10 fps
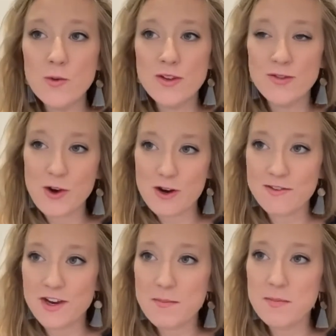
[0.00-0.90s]
was
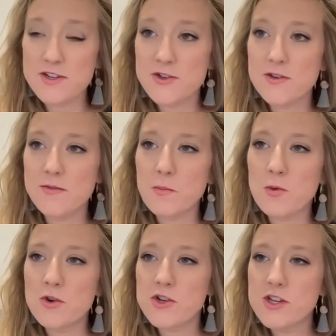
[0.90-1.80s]
carved up into two different
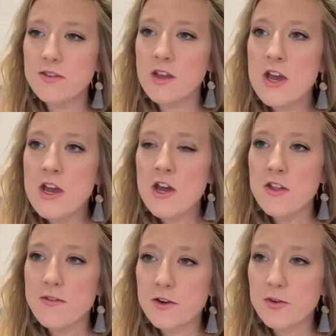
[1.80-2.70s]
portions.
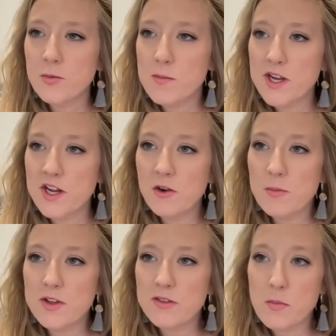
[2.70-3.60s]
The first one being a little
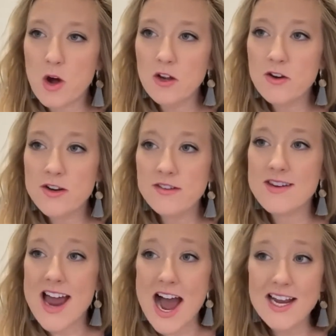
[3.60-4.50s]
bit smaller is
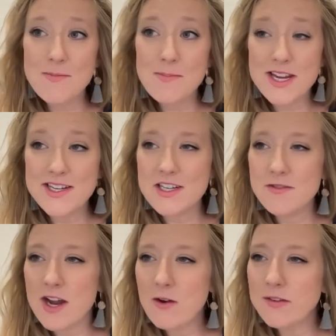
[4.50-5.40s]
nine P and D
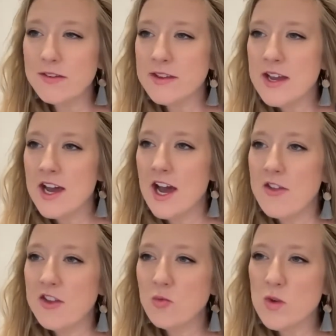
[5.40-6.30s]
routes. Uh,
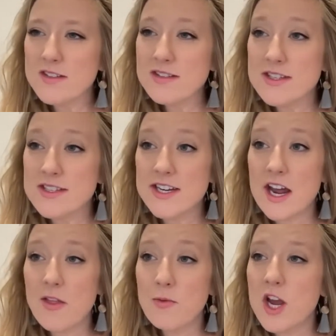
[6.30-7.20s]
this one is listed
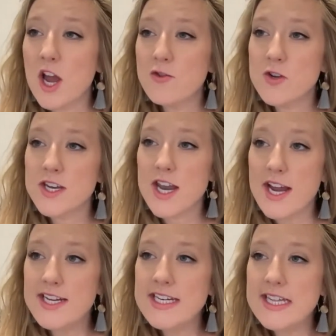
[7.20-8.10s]
at
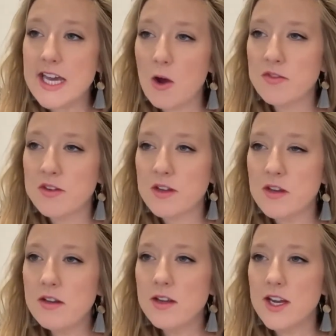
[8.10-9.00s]

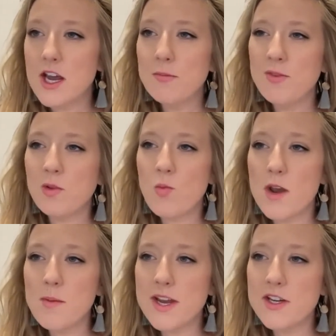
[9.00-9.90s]
390,000. It comes with
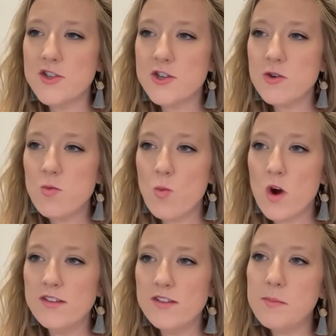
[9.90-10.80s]
one manager,
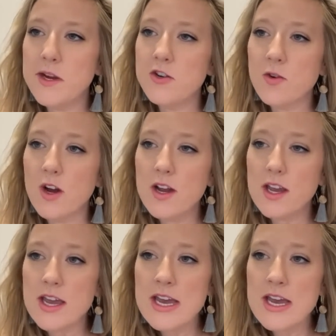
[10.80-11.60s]
one spare truck,